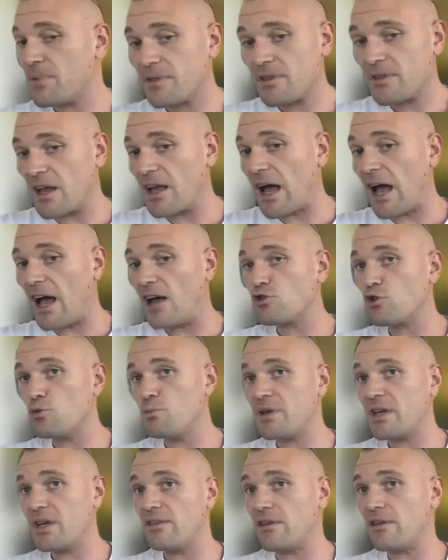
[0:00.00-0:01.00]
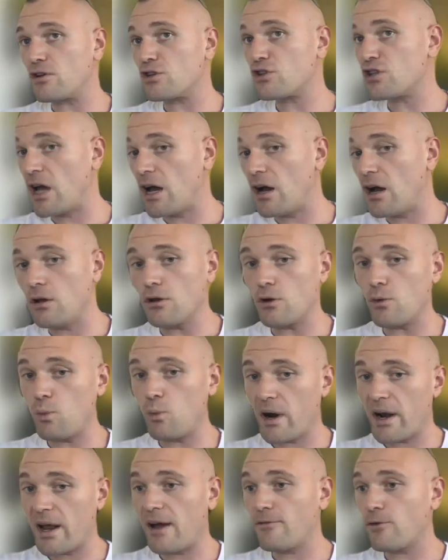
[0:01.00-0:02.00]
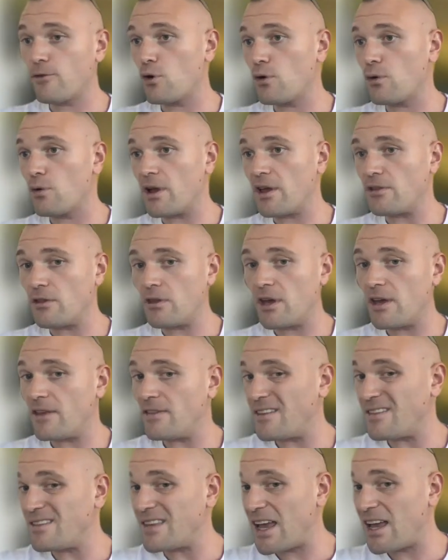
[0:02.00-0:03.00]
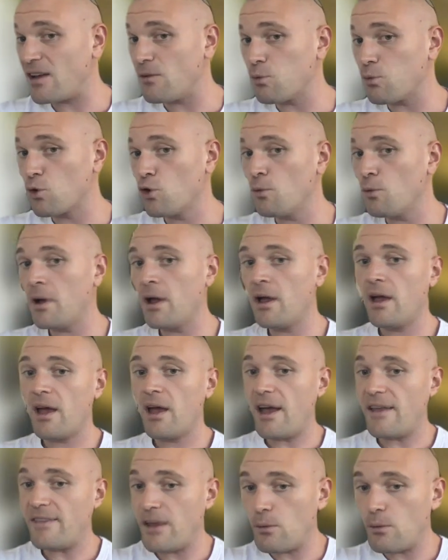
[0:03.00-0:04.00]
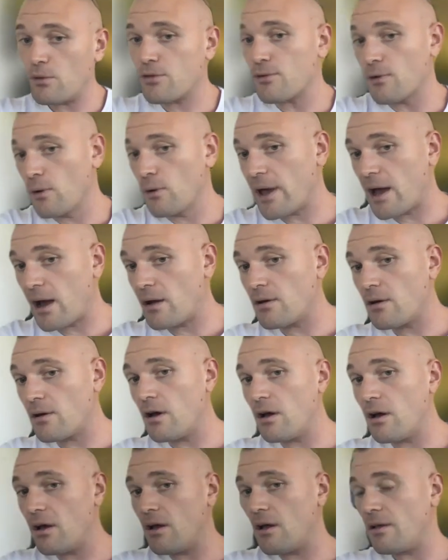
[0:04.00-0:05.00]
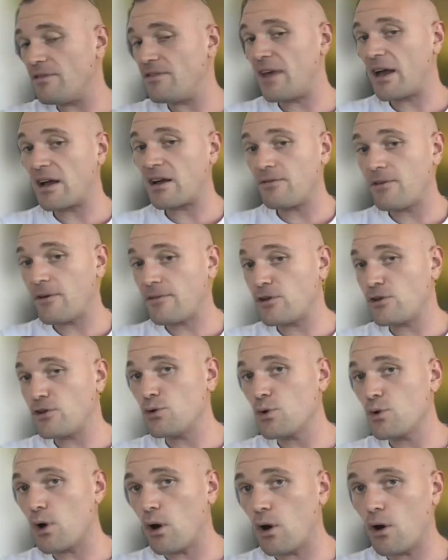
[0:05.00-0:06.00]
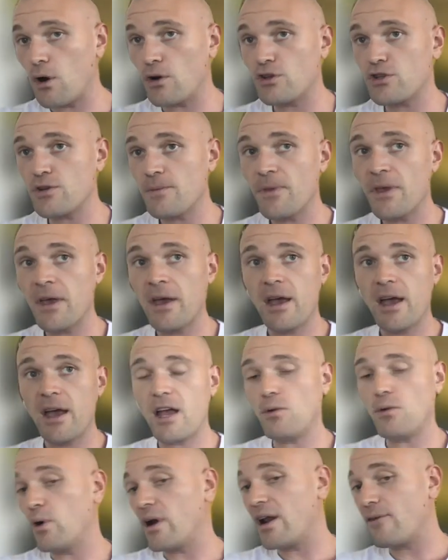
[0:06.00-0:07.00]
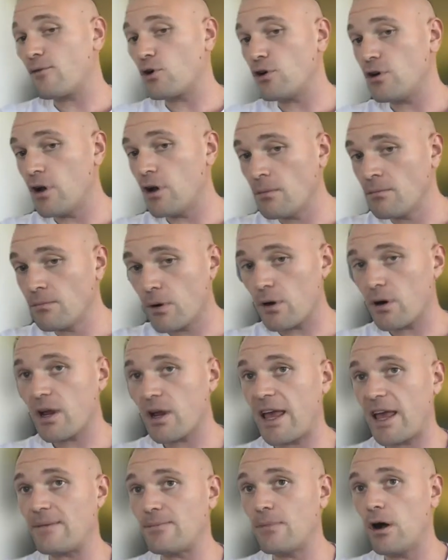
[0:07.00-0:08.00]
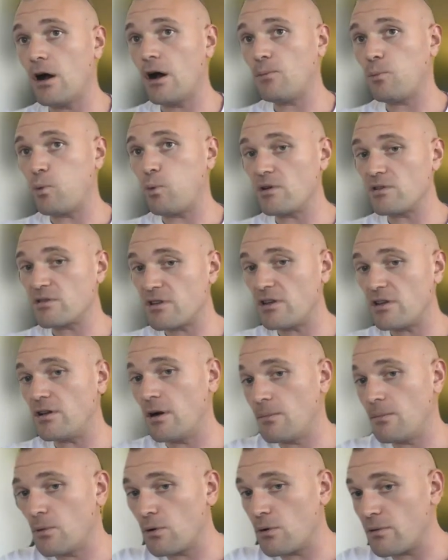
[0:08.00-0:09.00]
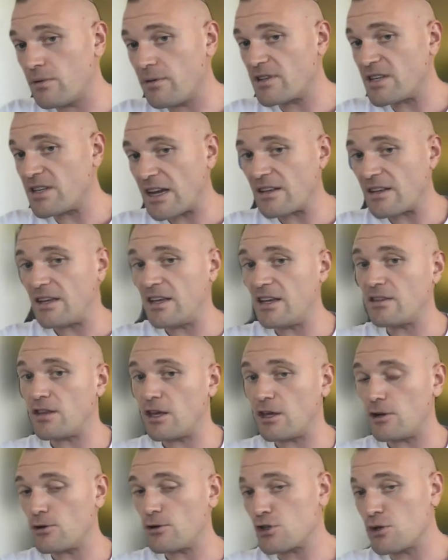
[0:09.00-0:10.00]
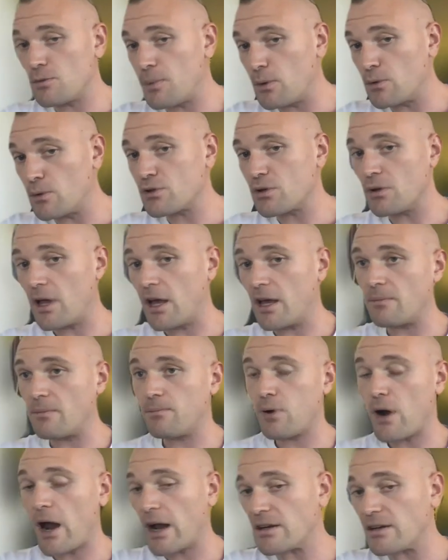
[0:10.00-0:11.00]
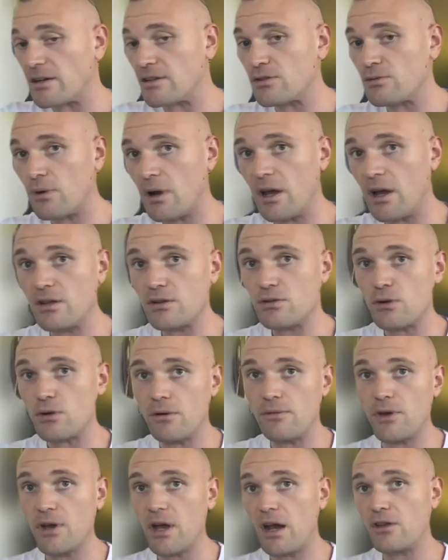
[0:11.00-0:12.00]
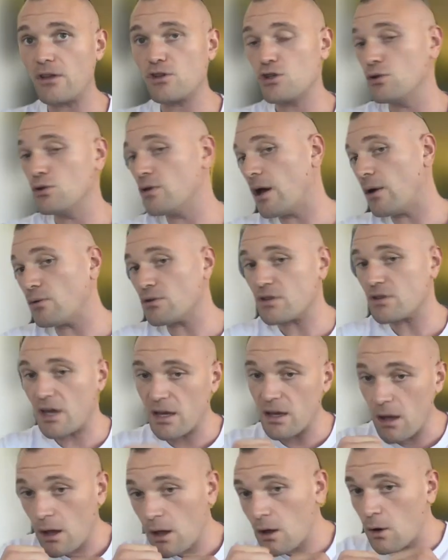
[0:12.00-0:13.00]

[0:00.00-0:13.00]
the guys would be in their cell or whatever in the day room, and they would throw down a deck of 52 cards, and whatever number came up was the number of the technique that you're supposed to like practice, right? So if you got a 2, that was like